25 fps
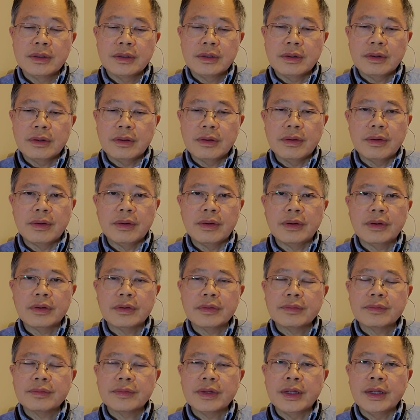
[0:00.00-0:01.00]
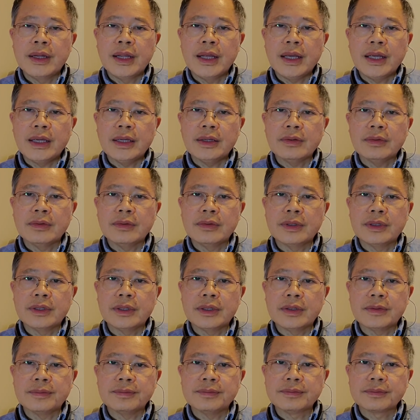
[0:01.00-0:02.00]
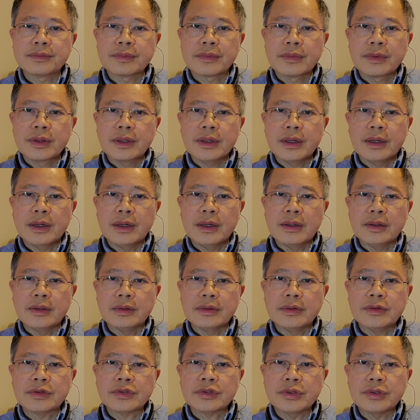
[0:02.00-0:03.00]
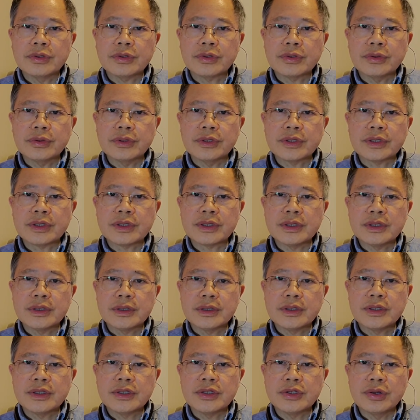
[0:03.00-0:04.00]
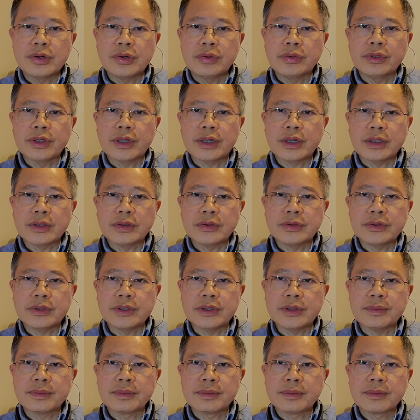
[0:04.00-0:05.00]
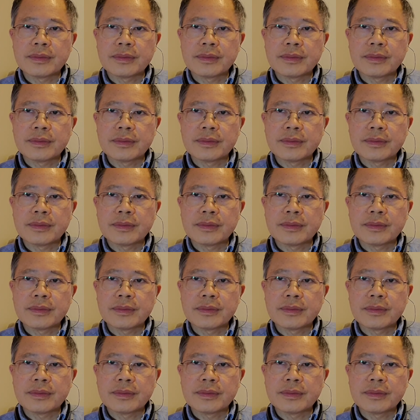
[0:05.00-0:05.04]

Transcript: or a day where the socialists stole the country.